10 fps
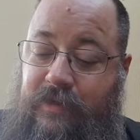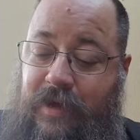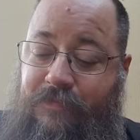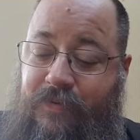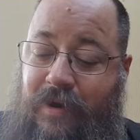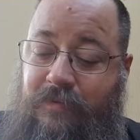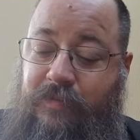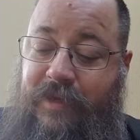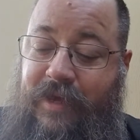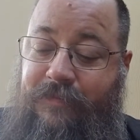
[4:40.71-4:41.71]
I
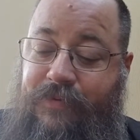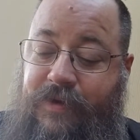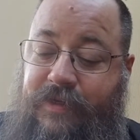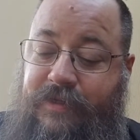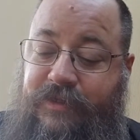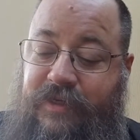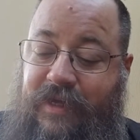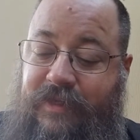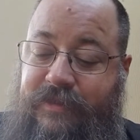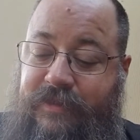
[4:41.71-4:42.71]
probably had a pretty good
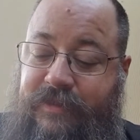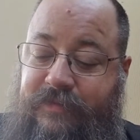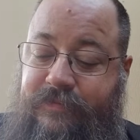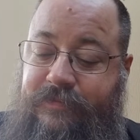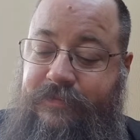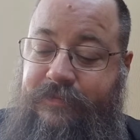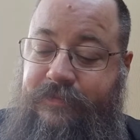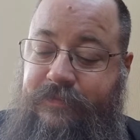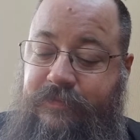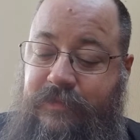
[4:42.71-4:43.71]
childhood
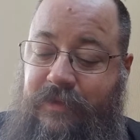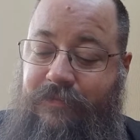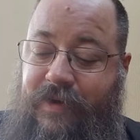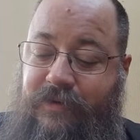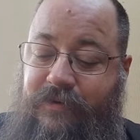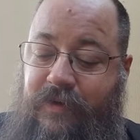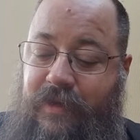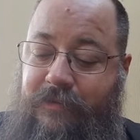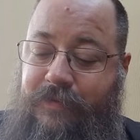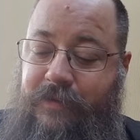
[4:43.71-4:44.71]
compared to a
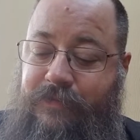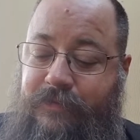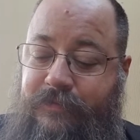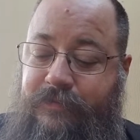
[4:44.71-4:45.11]
lot of people.